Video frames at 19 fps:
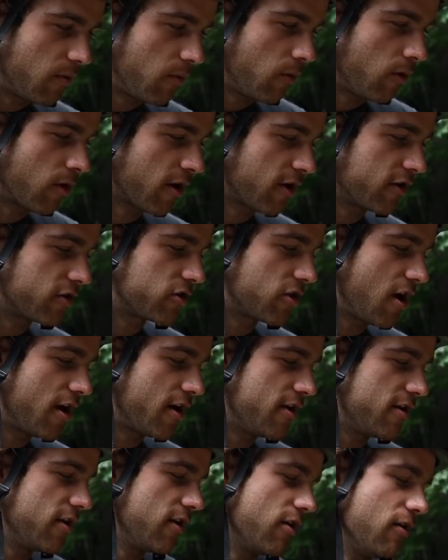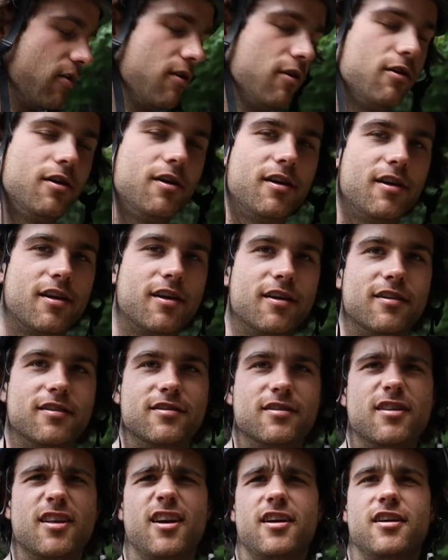what we're gonna try to do
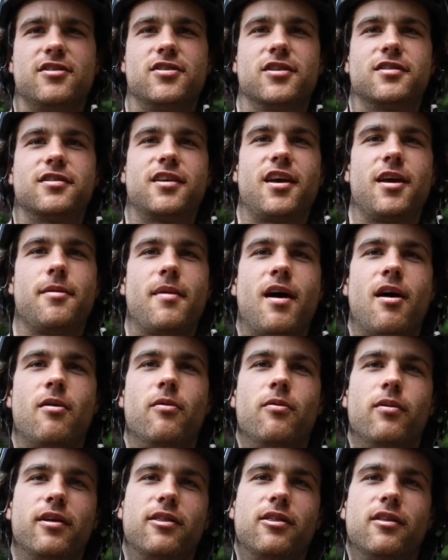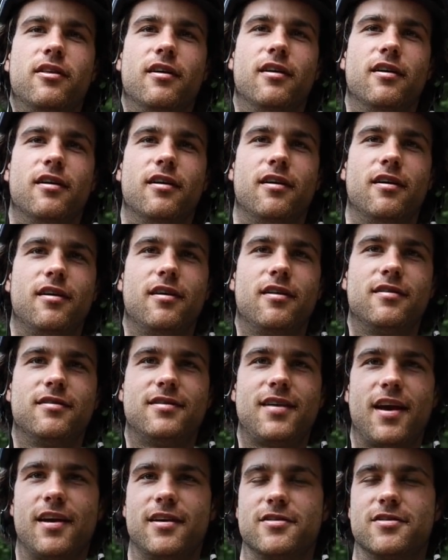is they just came out with the
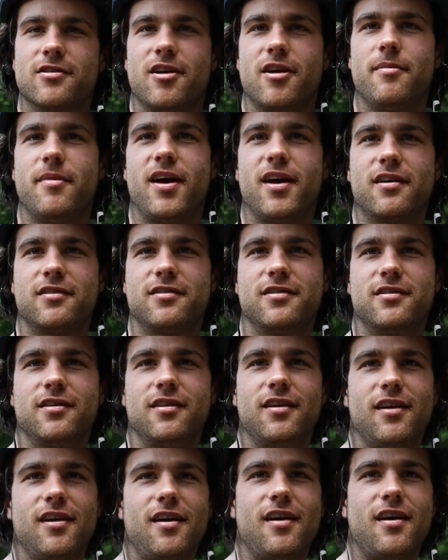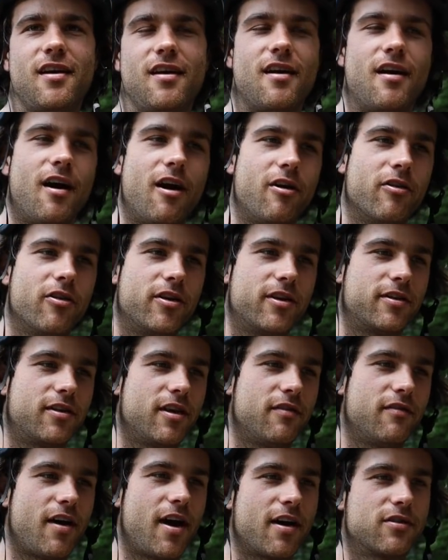Taser MX. I don't think
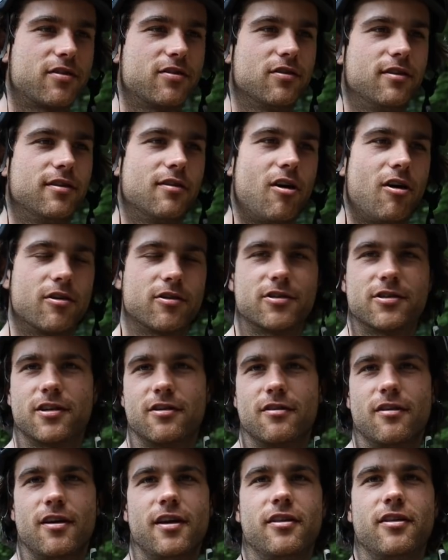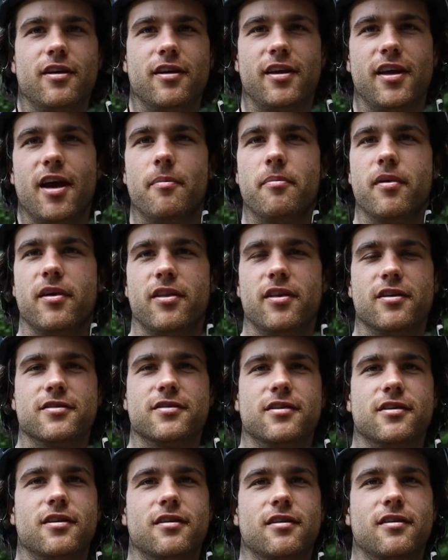they've actually launched it or anything yet, but there's
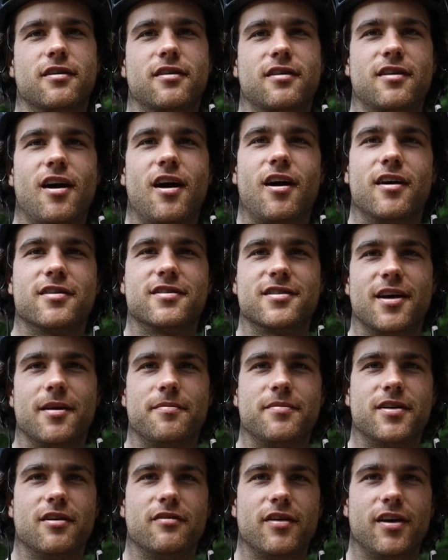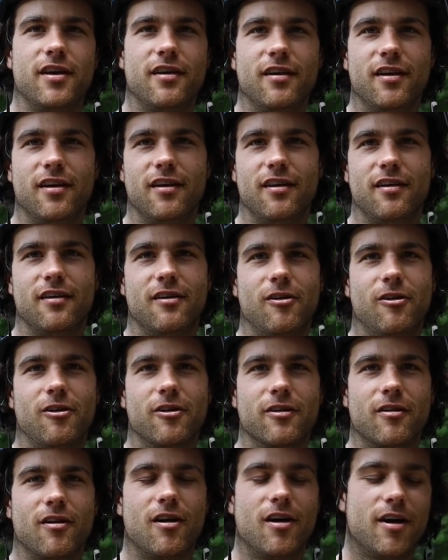a concept of it
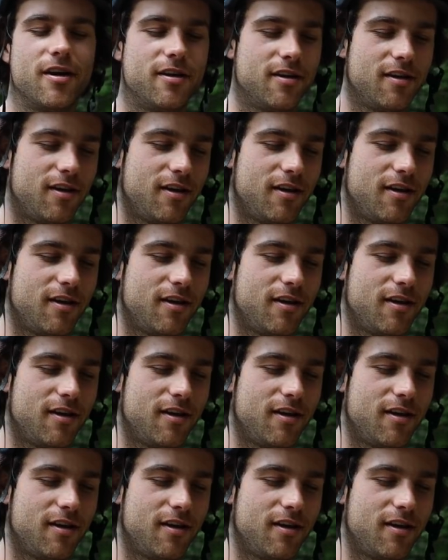online,